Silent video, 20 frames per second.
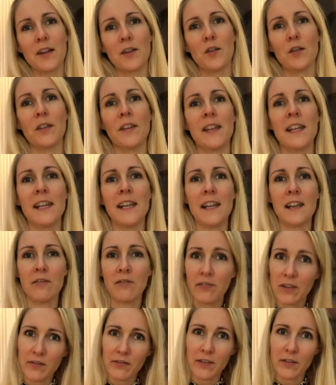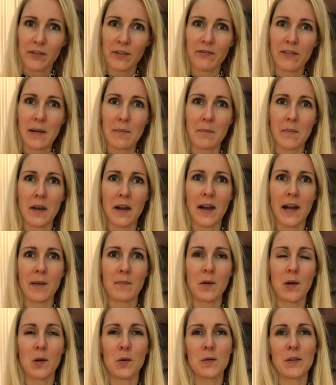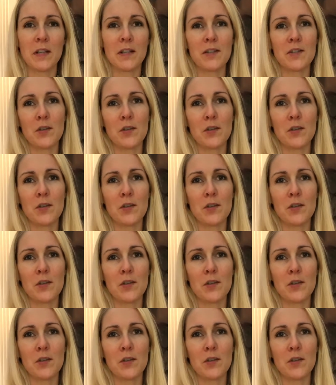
and on the 5th of November I'm holding